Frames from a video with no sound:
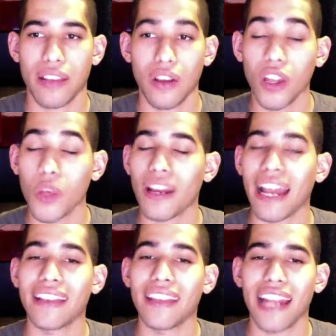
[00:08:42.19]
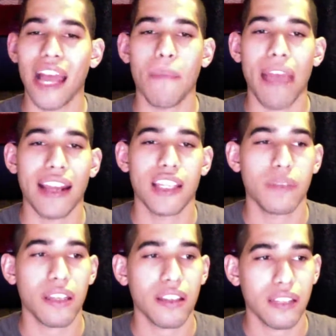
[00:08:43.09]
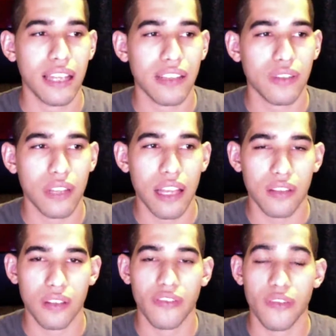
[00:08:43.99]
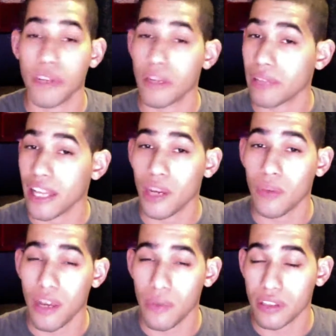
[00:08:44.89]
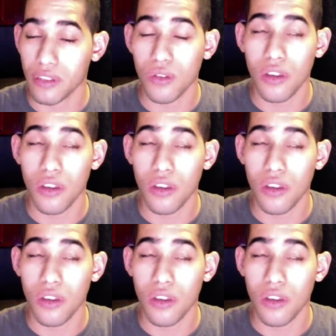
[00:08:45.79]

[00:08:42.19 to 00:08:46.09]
The only one I did not manage because it got sold out to Forbidden Planet when I went to